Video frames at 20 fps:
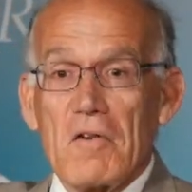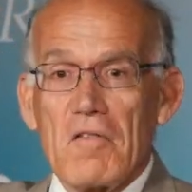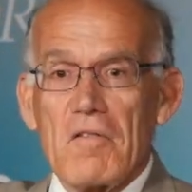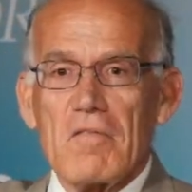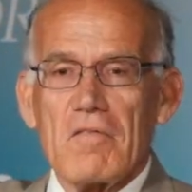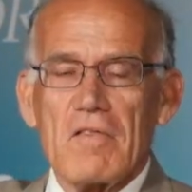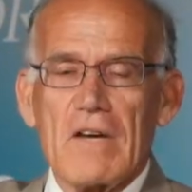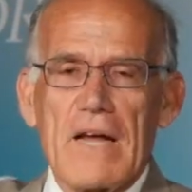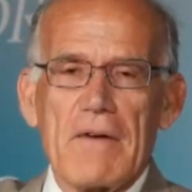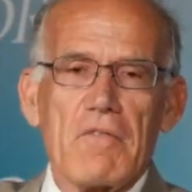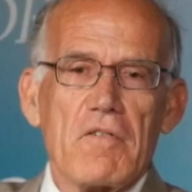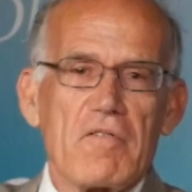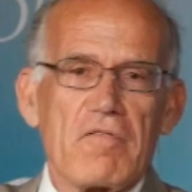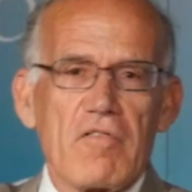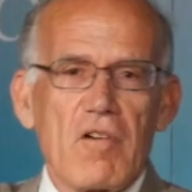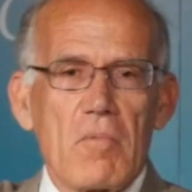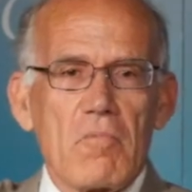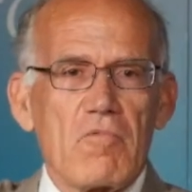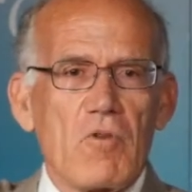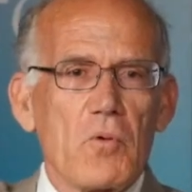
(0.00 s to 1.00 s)
And David
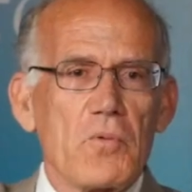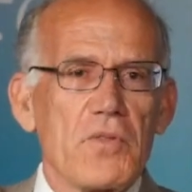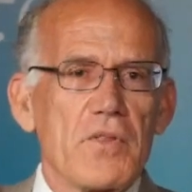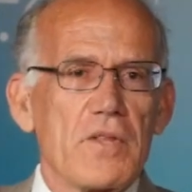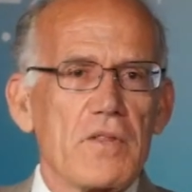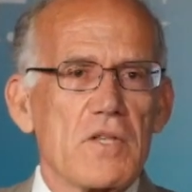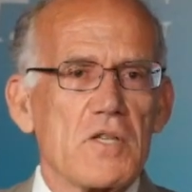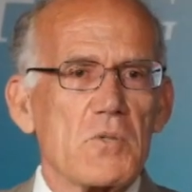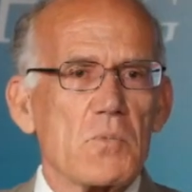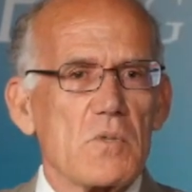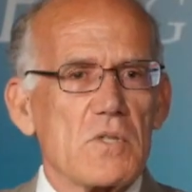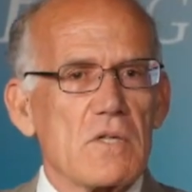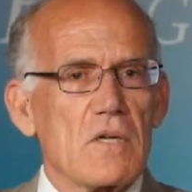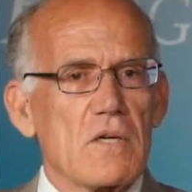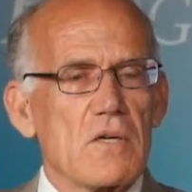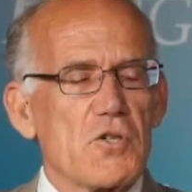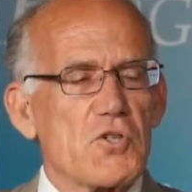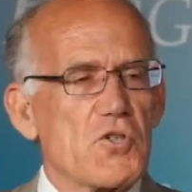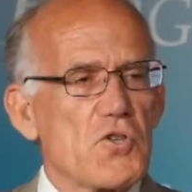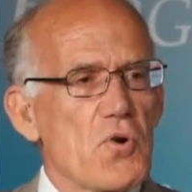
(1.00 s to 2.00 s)
Frum wrote that this
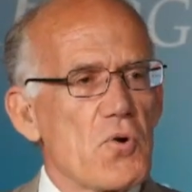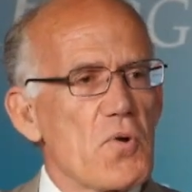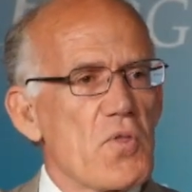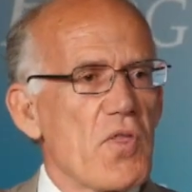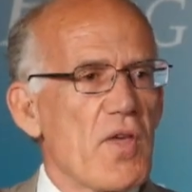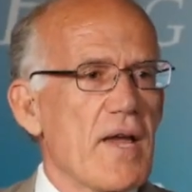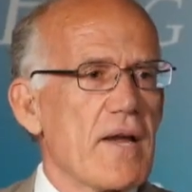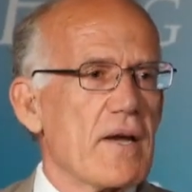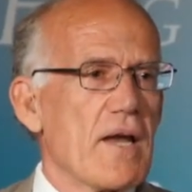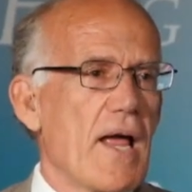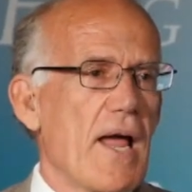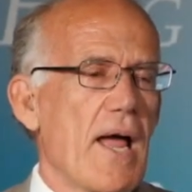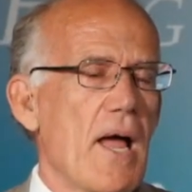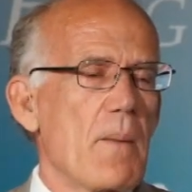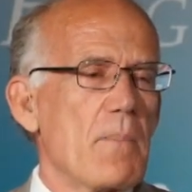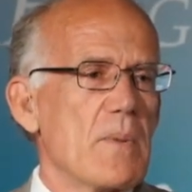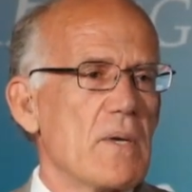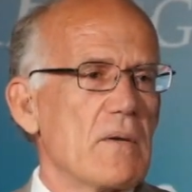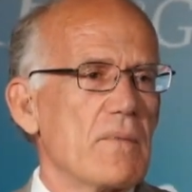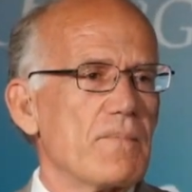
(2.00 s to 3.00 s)
was a sure thing to
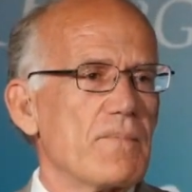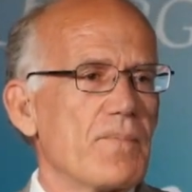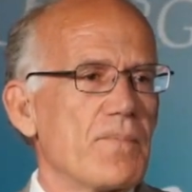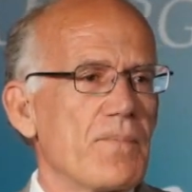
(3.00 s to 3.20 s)
happen.